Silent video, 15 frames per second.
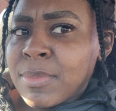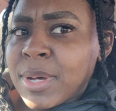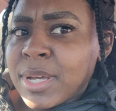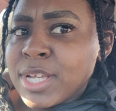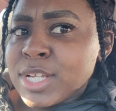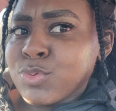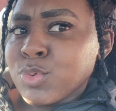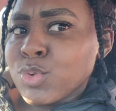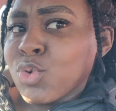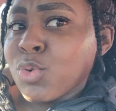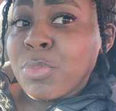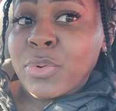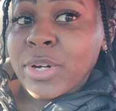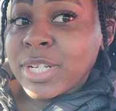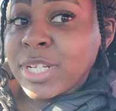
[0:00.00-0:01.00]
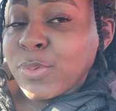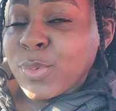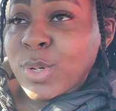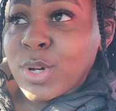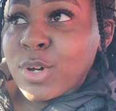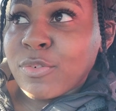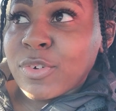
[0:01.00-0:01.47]
I guess recuperating and
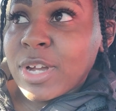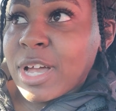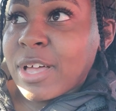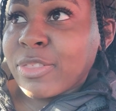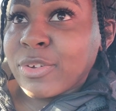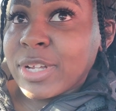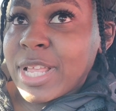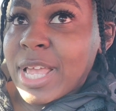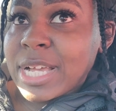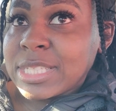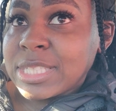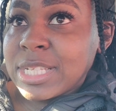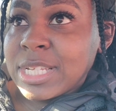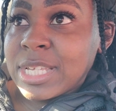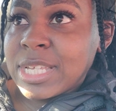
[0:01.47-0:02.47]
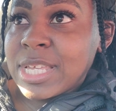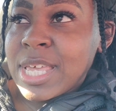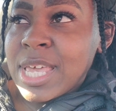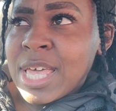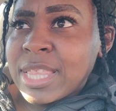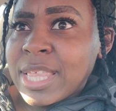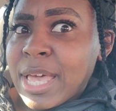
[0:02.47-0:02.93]
recovering after an accident
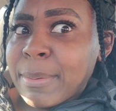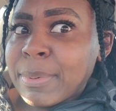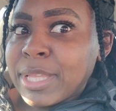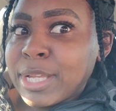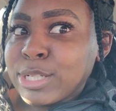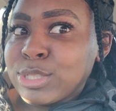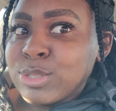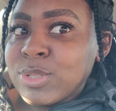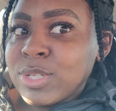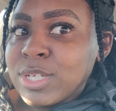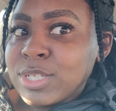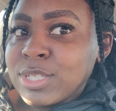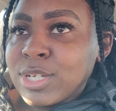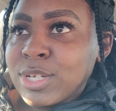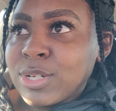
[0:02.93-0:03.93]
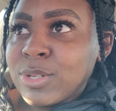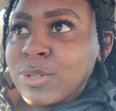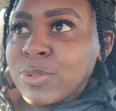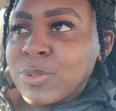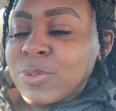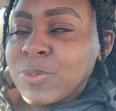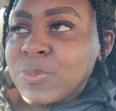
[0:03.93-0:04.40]
that happened like two years
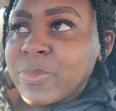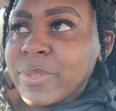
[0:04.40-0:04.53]
ago.